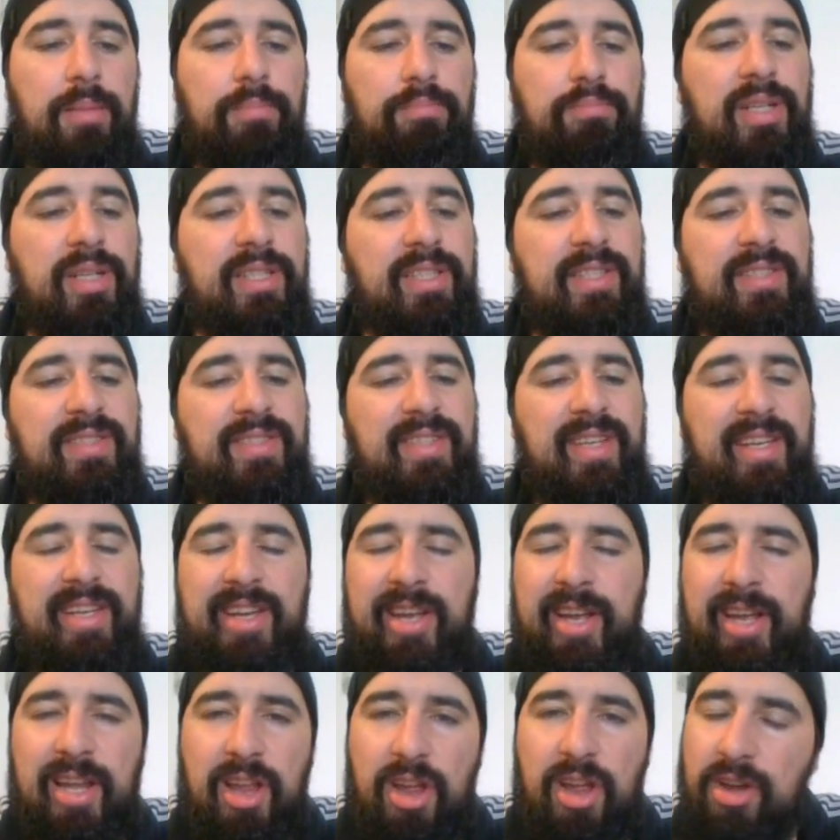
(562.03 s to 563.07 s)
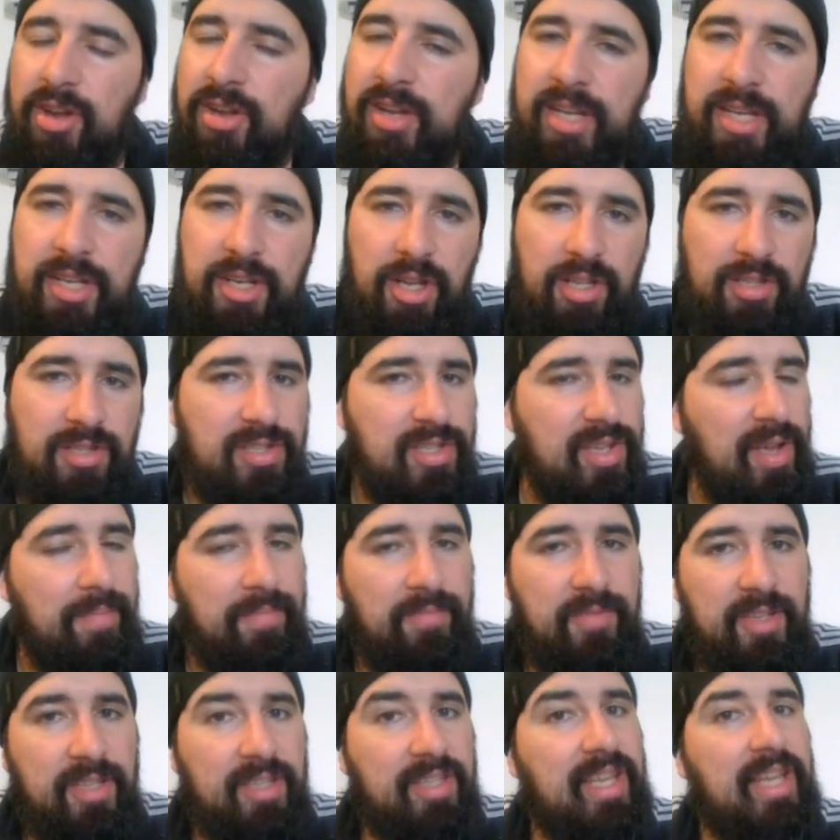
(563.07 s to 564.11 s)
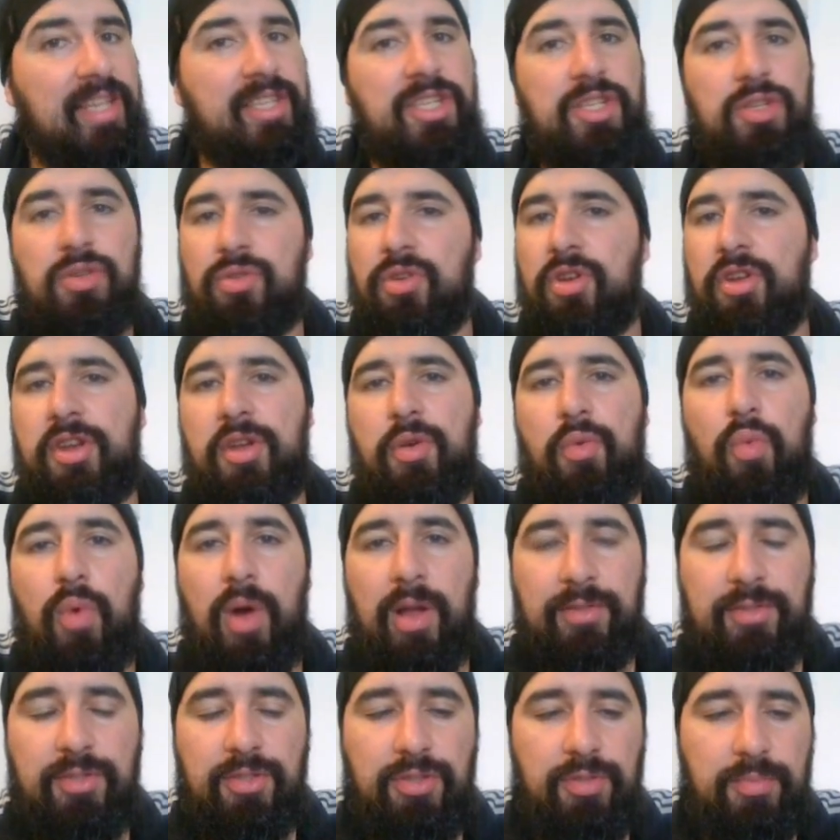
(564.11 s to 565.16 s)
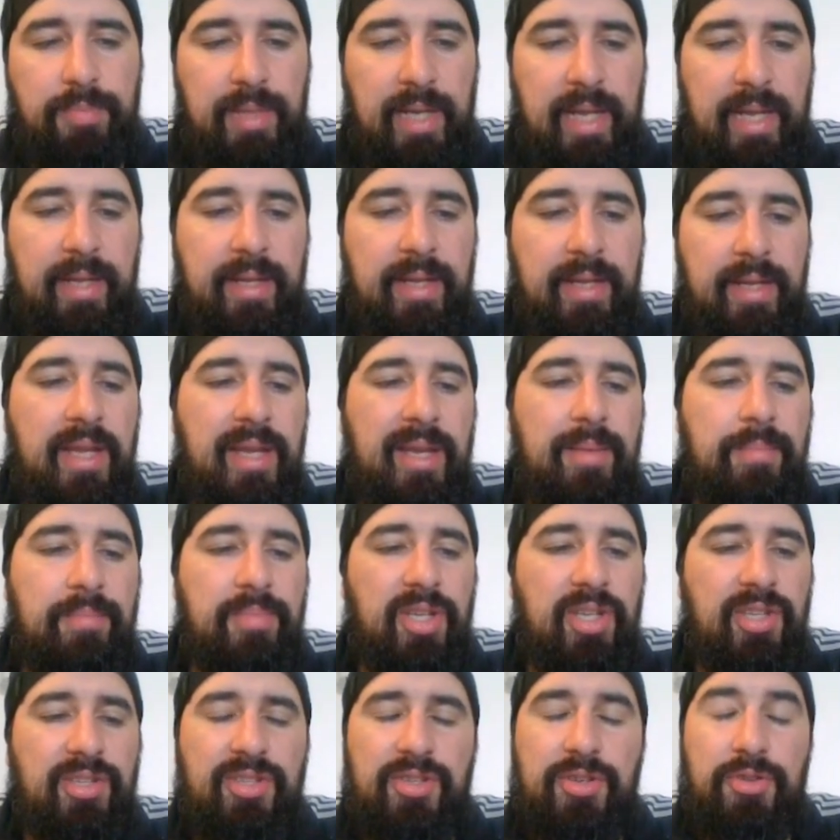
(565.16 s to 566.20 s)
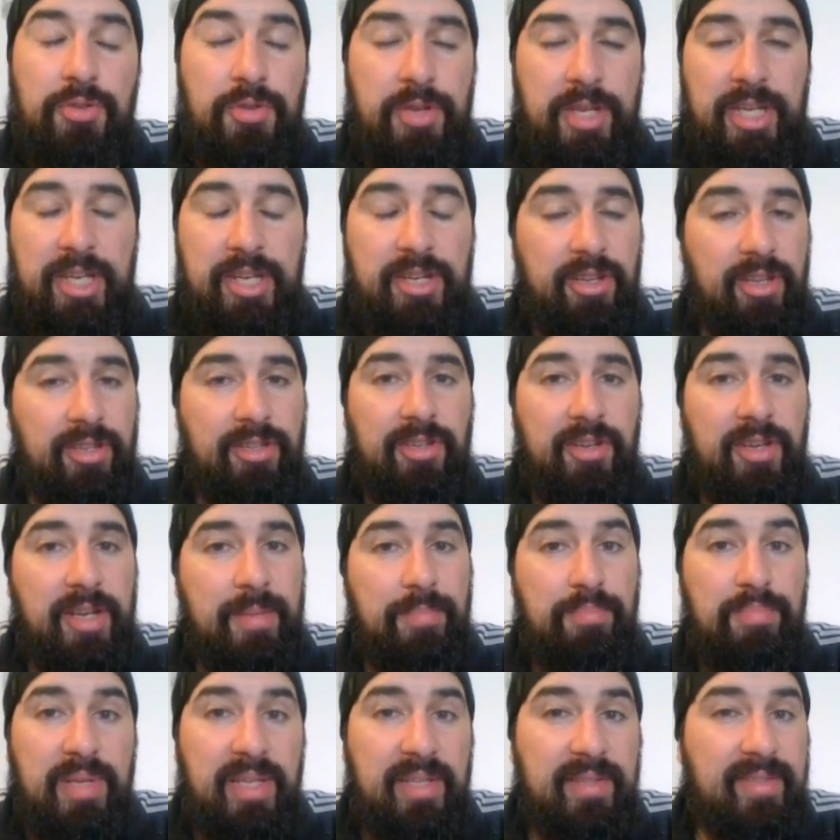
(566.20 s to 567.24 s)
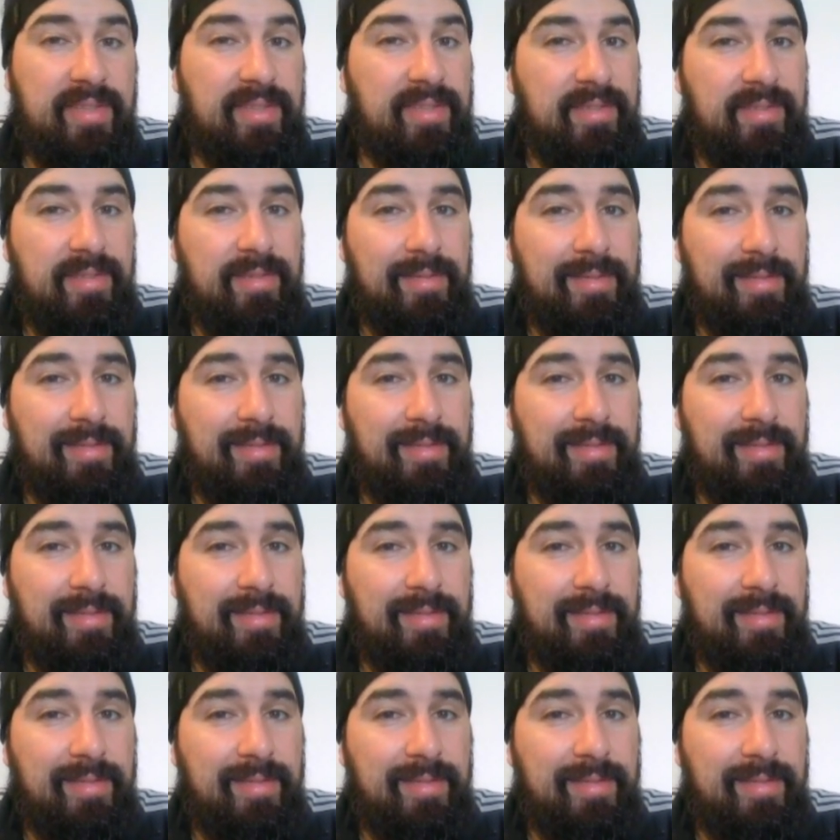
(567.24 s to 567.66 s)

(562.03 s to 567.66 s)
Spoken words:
but it's clearly not something that you're gonna want to play, because you're really not gonna beat